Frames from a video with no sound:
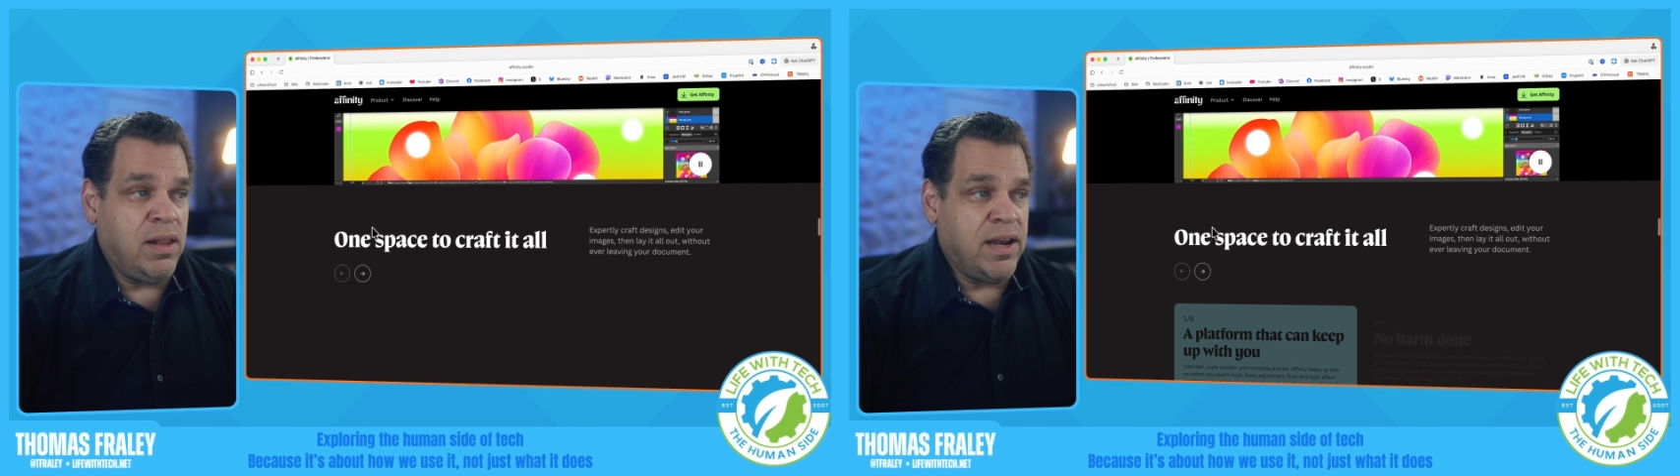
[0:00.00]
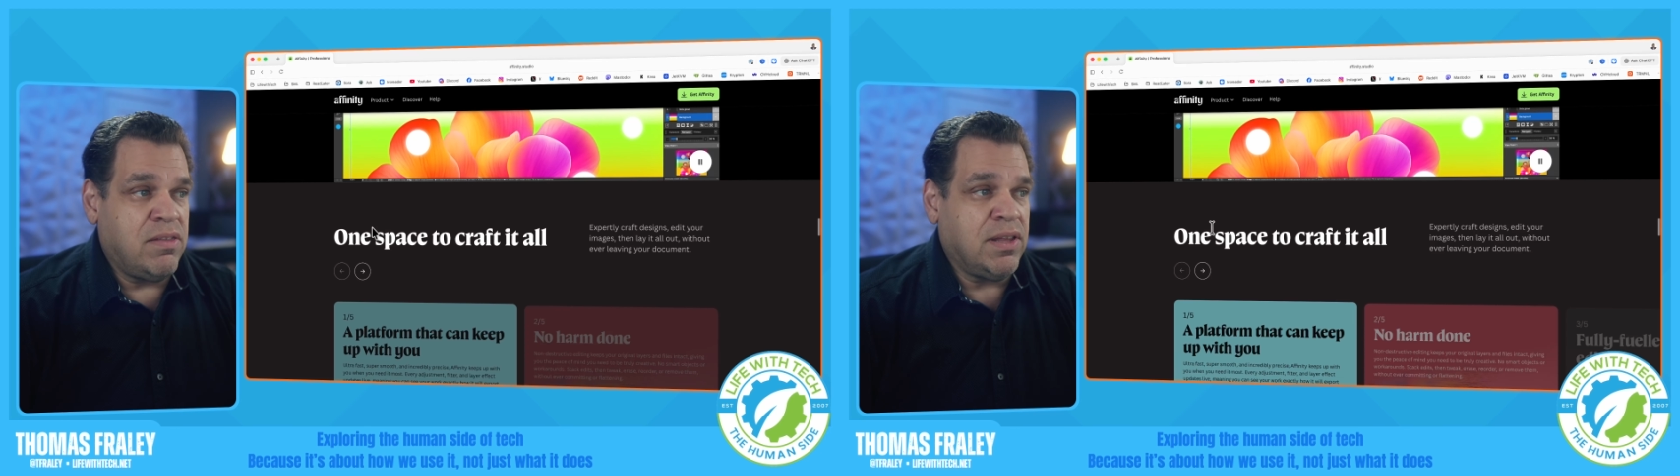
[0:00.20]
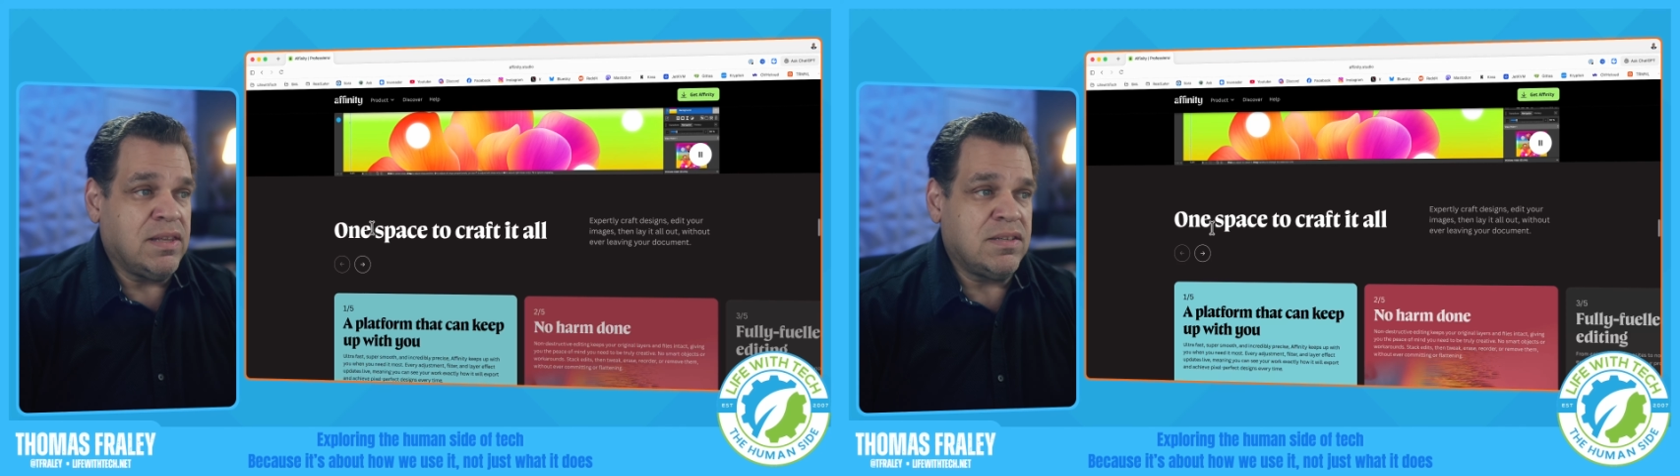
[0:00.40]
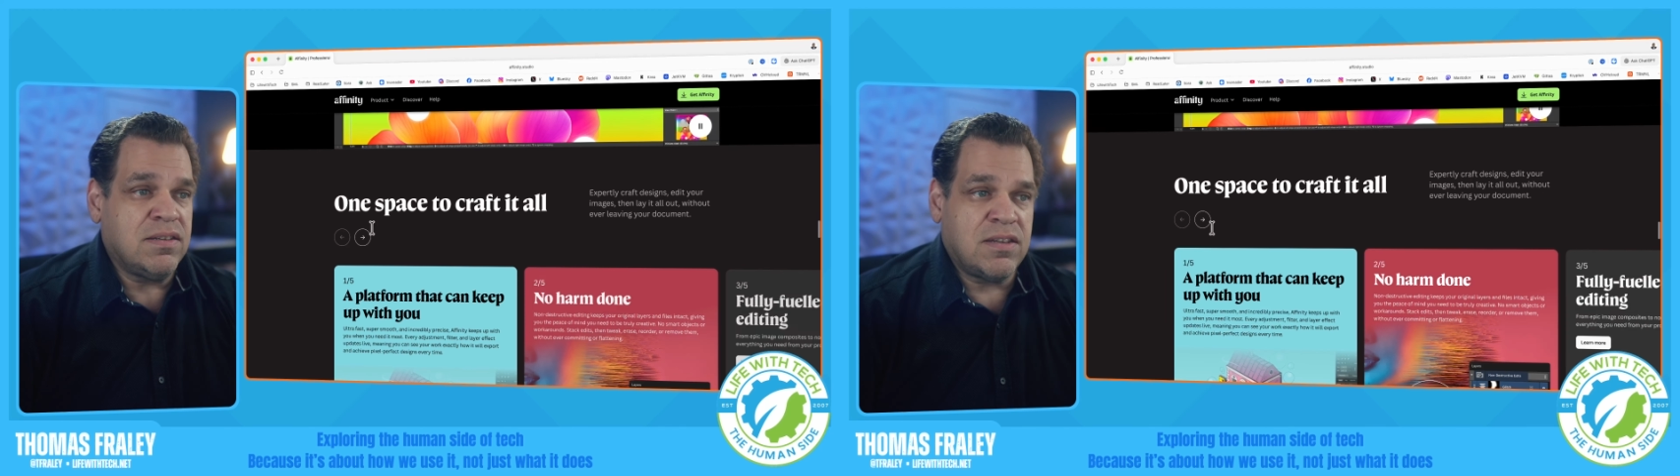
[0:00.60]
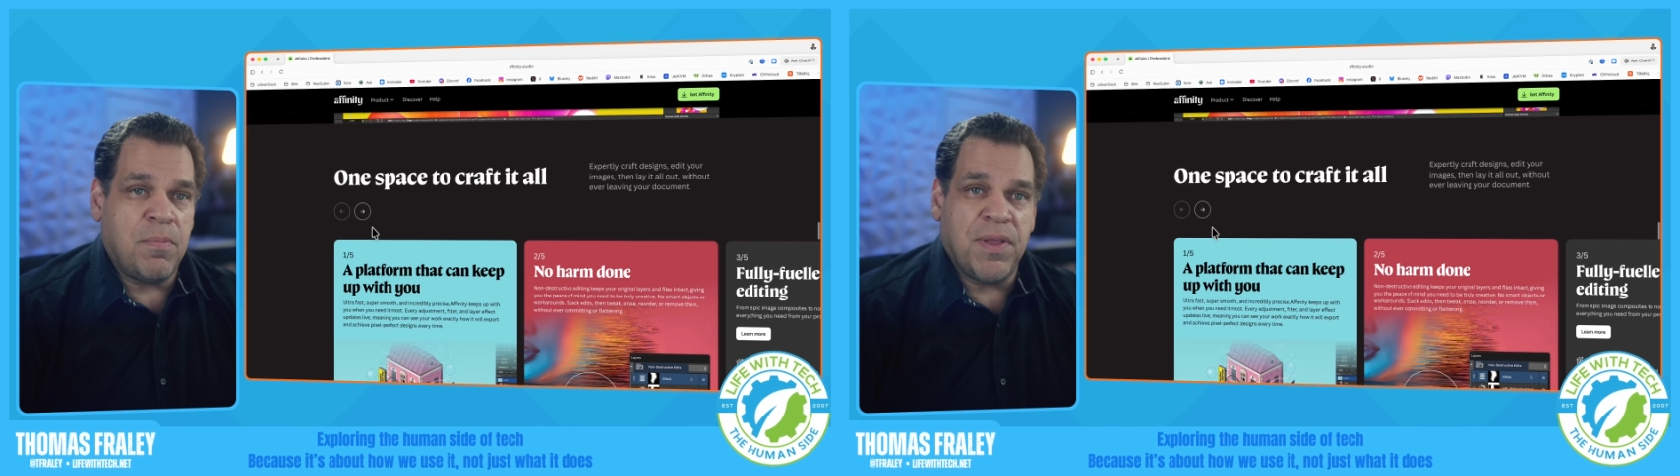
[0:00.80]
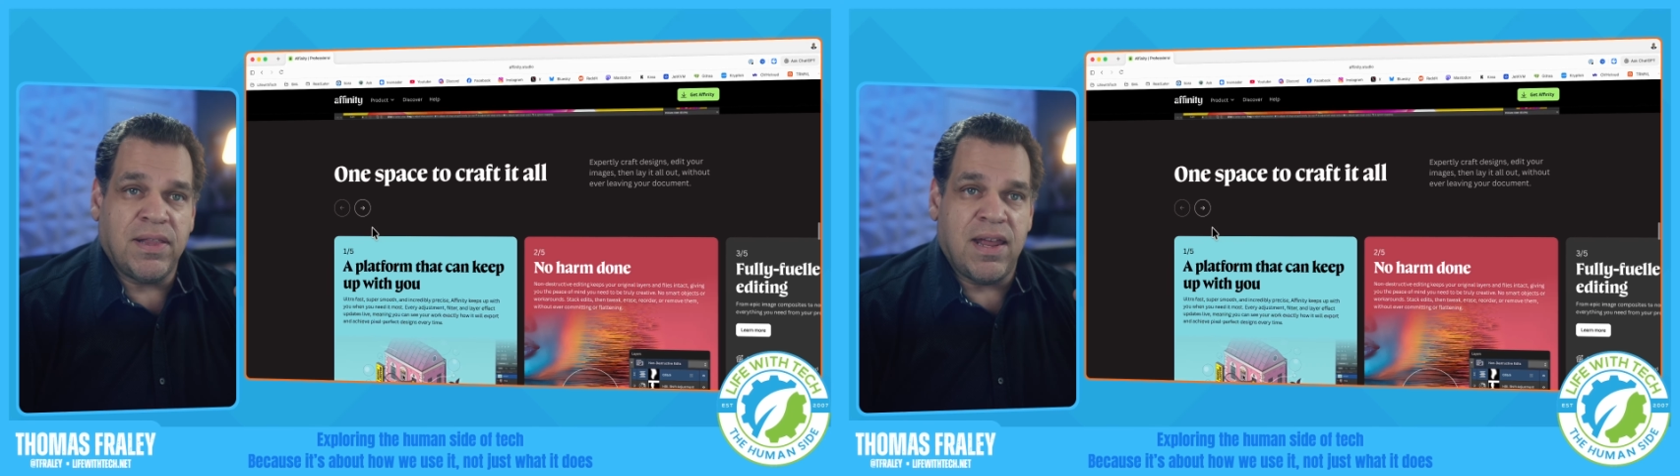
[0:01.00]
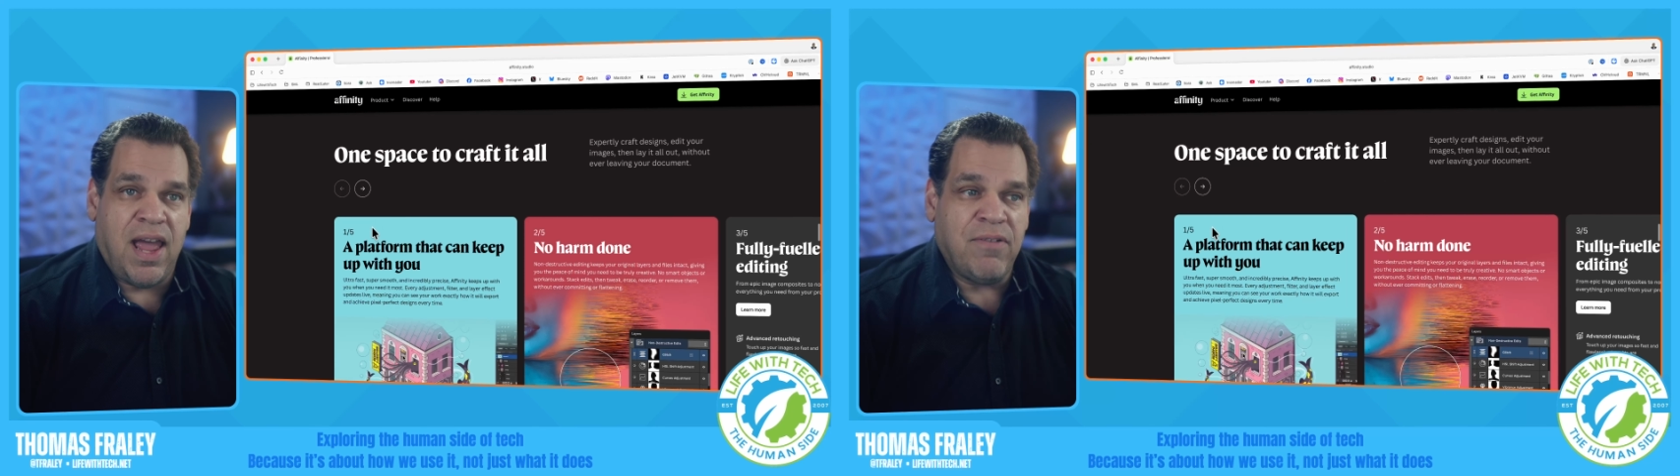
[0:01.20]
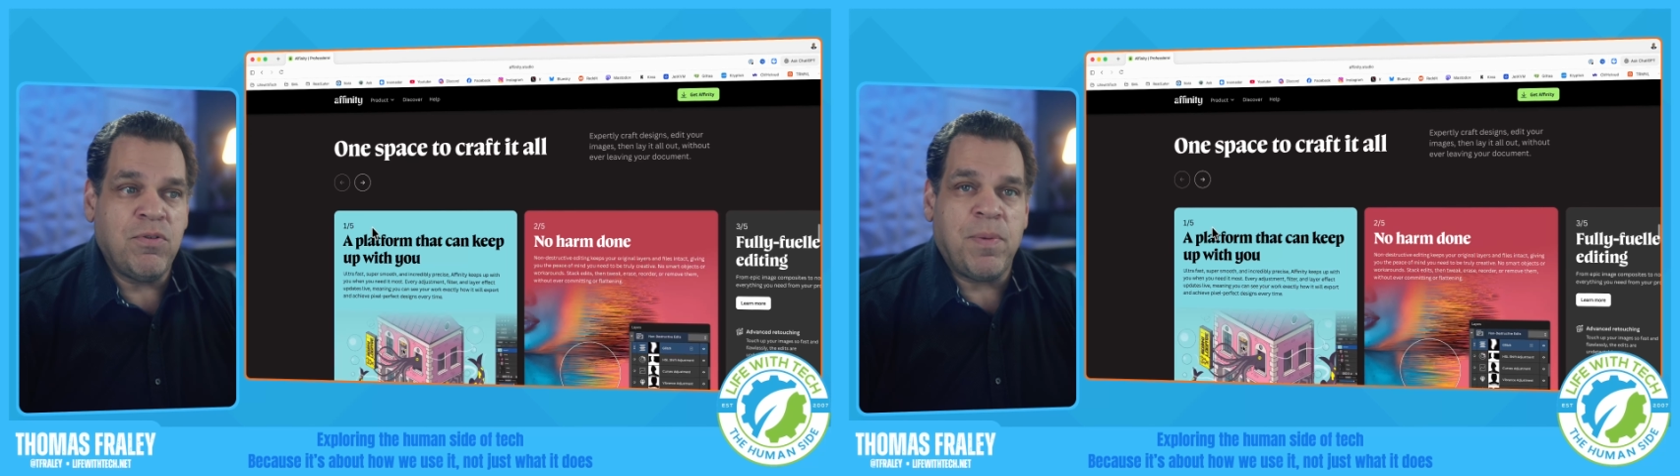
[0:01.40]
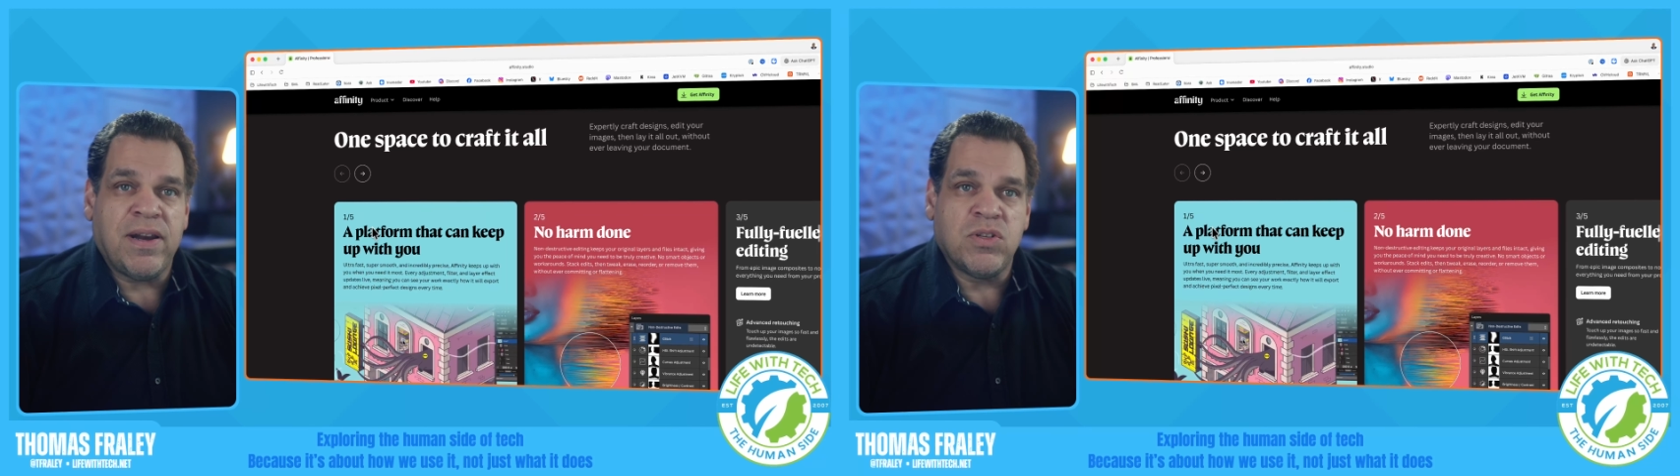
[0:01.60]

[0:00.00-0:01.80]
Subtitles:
And I think this is something that everybody's